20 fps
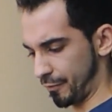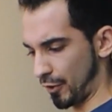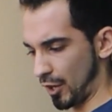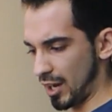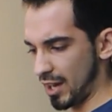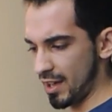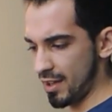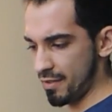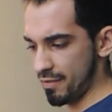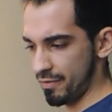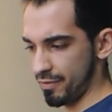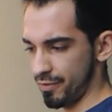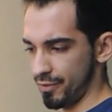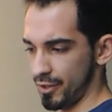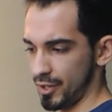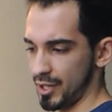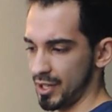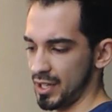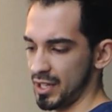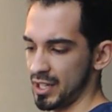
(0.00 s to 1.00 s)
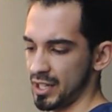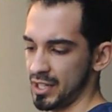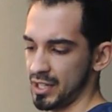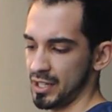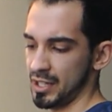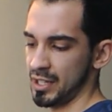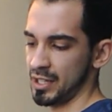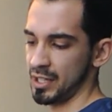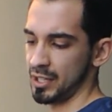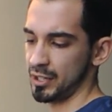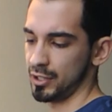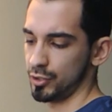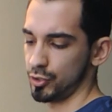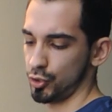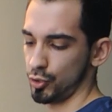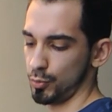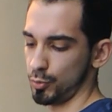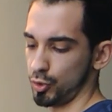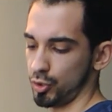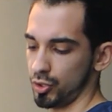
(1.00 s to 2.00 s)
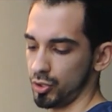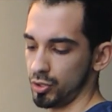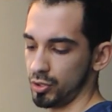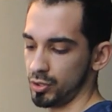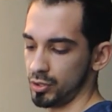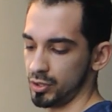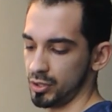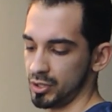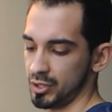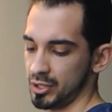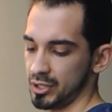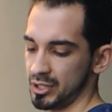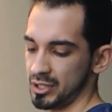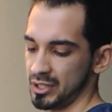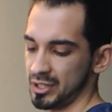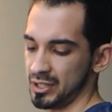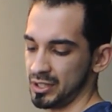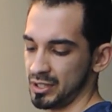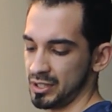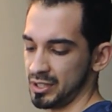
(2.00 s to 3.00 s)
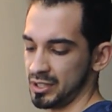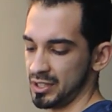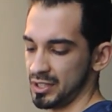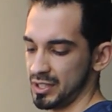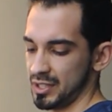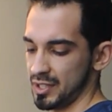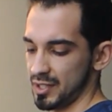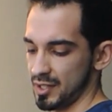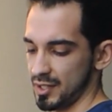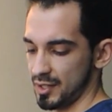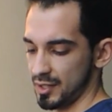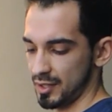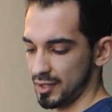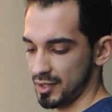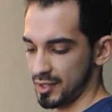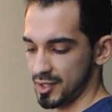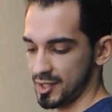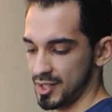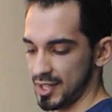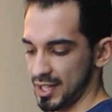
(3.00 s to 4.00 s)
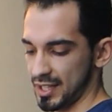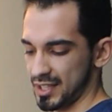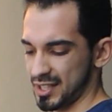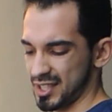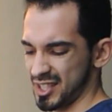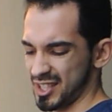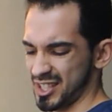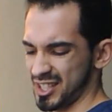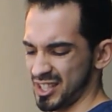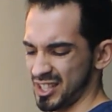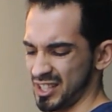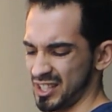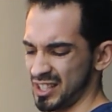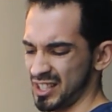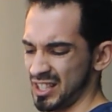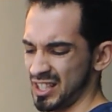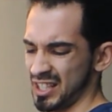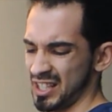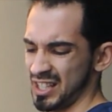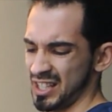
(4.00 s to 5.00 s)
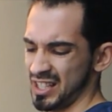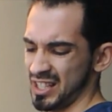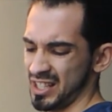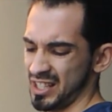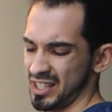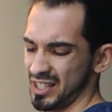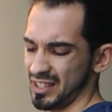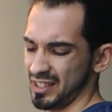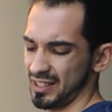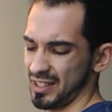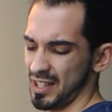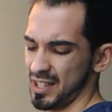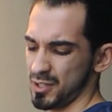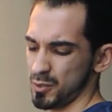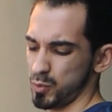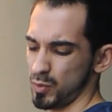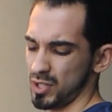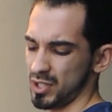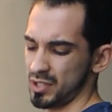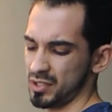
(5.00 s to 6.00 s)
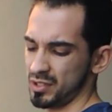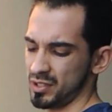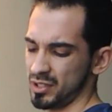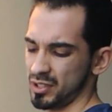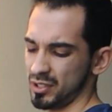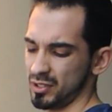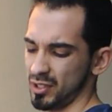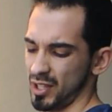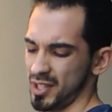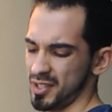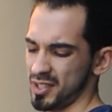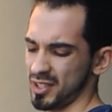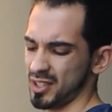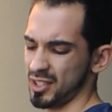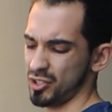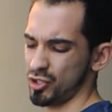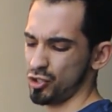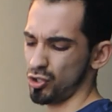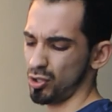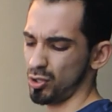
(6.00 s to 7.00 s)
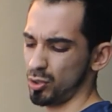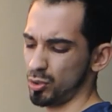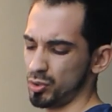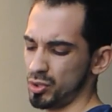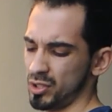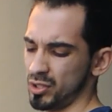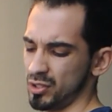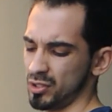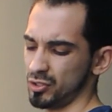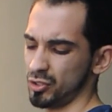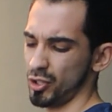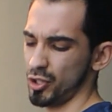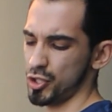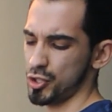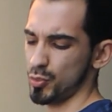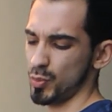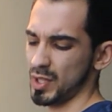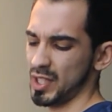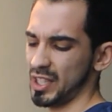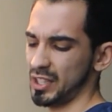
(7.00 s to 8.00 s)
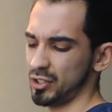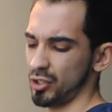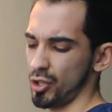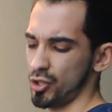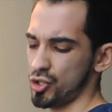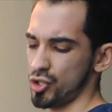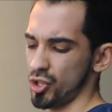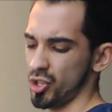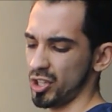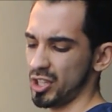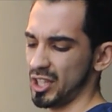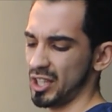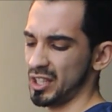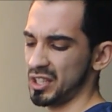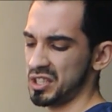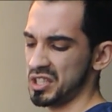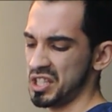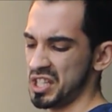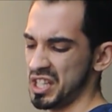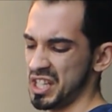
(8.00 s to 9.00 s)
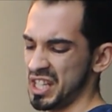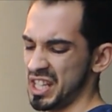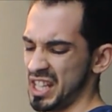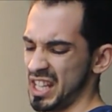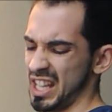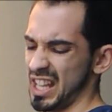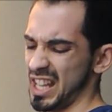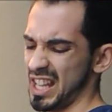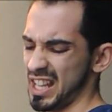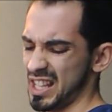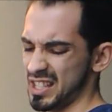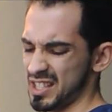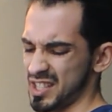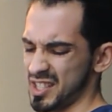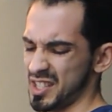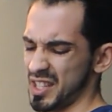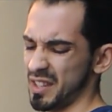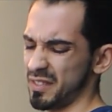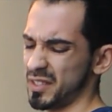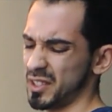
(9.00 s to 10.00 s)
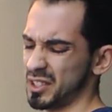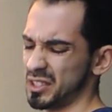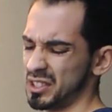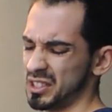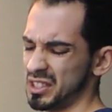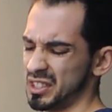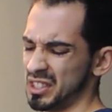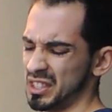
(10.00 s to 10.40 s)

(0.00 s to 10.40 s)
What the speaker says: 5, 2 more, 6, last one, nice and controlled, no swinging, no jerking, and 7.